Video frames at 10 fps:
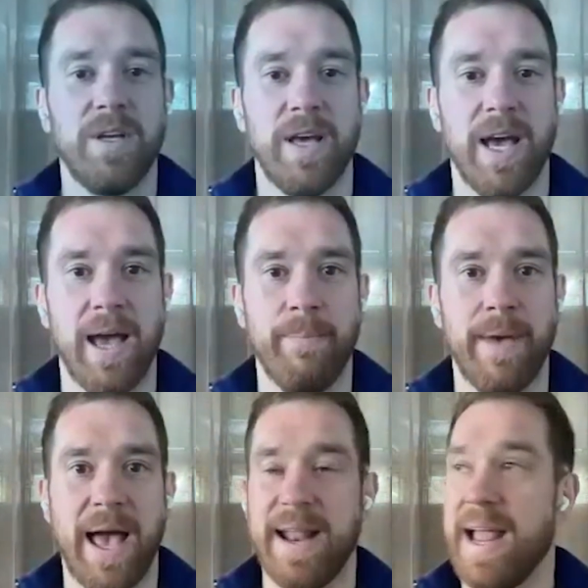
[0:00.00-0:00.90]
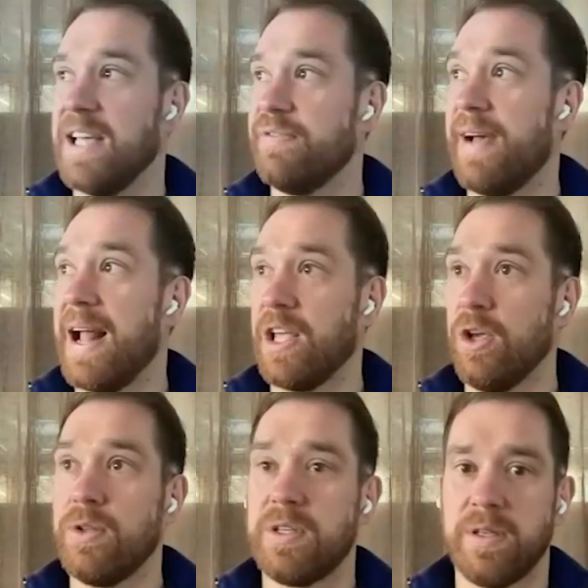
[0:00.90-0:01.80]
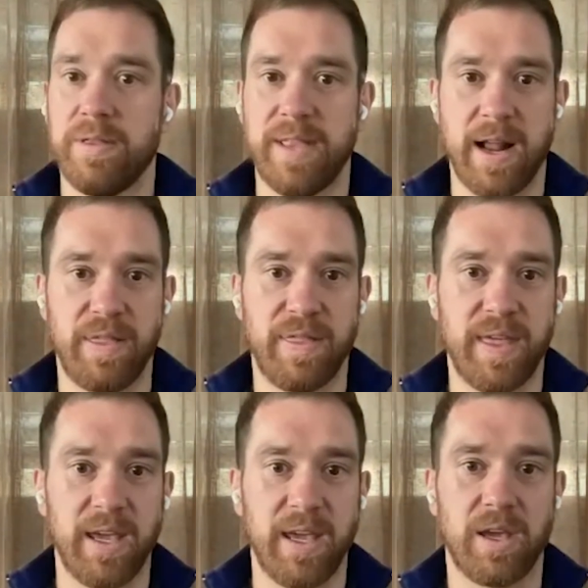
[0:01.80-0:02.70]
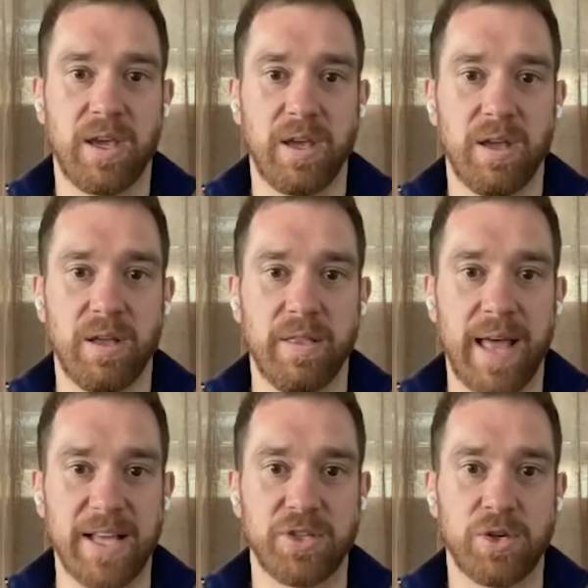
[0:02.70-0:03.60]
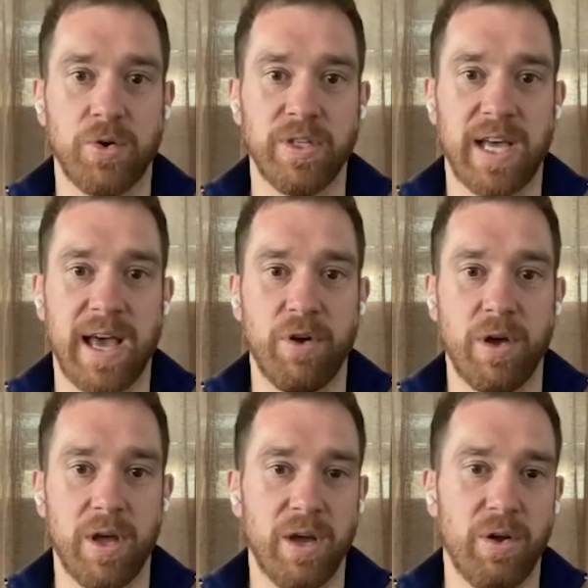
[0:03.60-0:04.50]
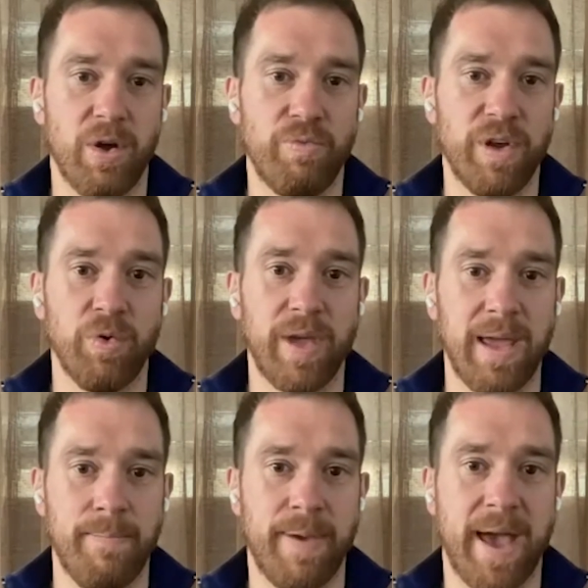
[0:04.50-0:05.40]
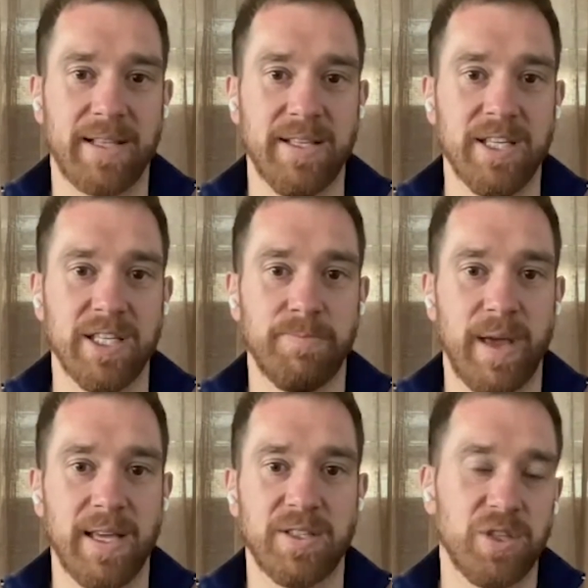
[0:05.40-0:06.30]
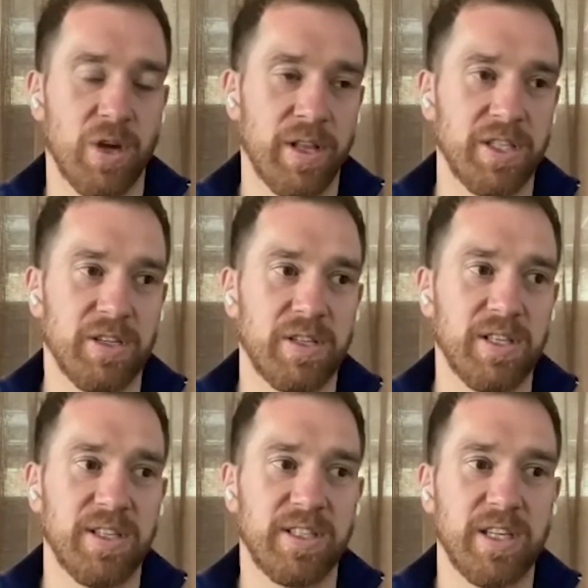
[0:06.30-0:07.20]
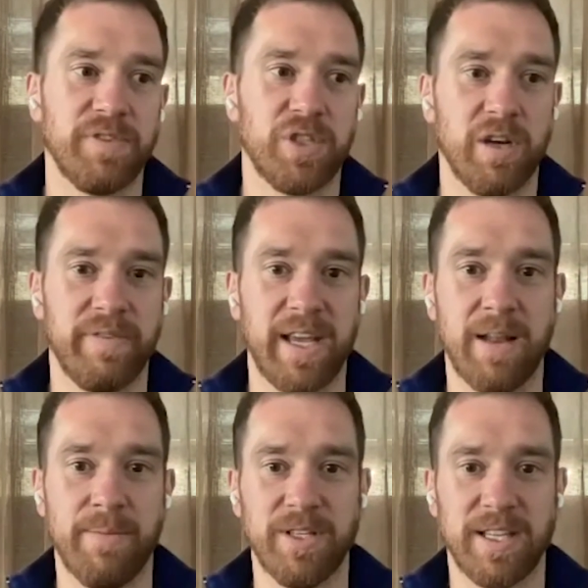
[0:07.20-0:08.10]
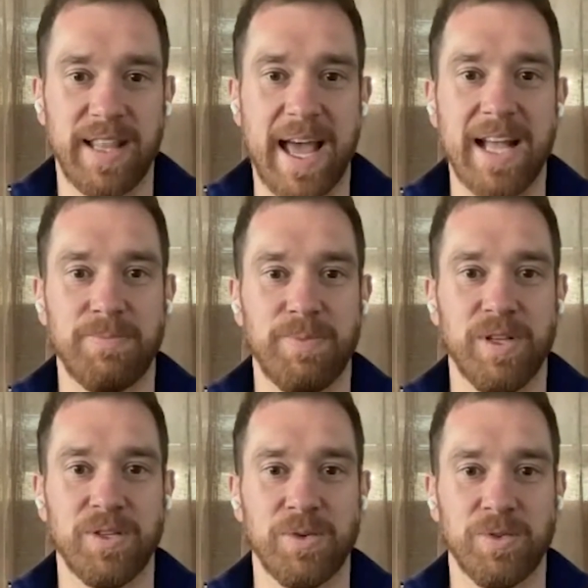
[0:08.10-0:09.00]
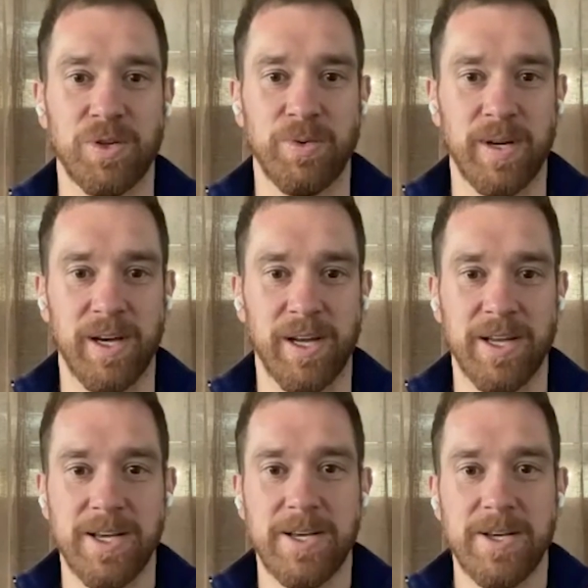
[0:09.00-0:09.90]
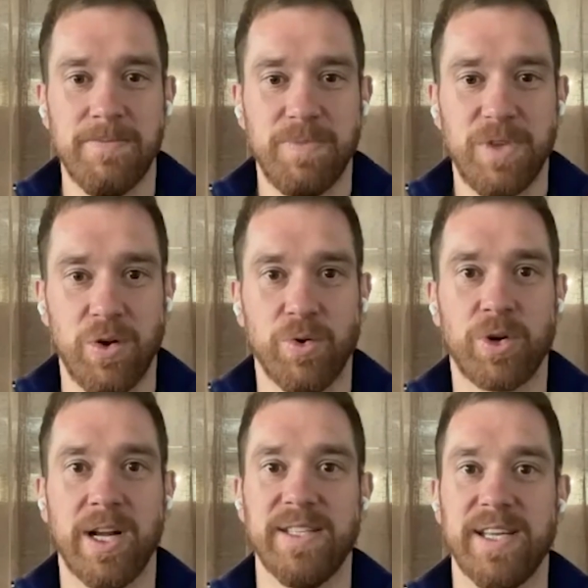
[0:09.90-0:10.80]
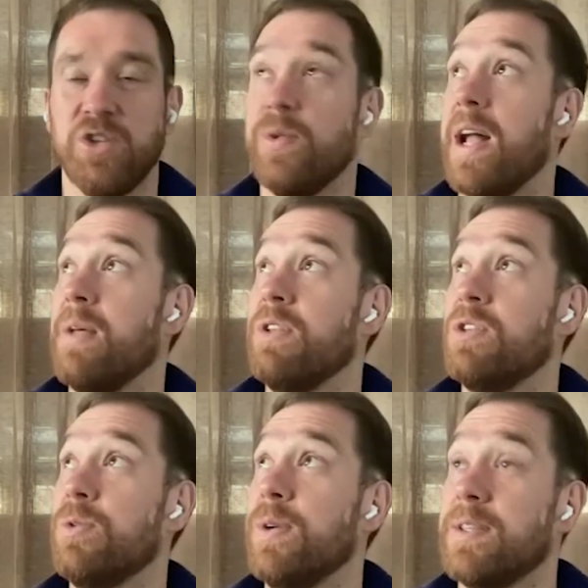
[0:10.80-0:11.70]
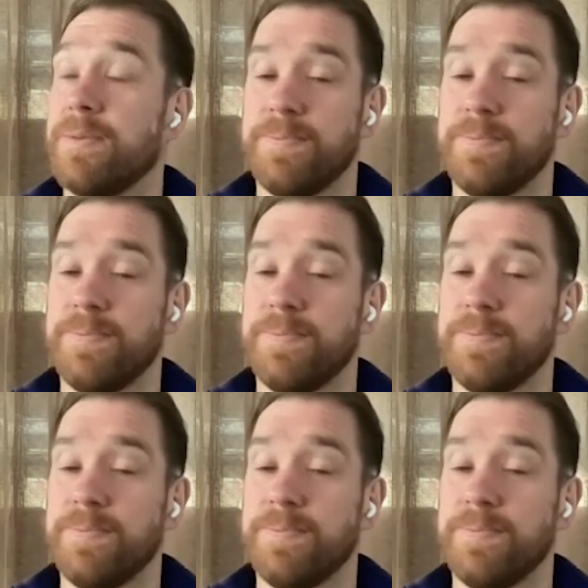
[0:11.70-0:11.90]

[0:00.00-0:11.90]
um, and as valued, then I think that's going to have a, a, a real impact in this space. So there's a there's a self-serving element to that, but there's also a you know an organizational element to it.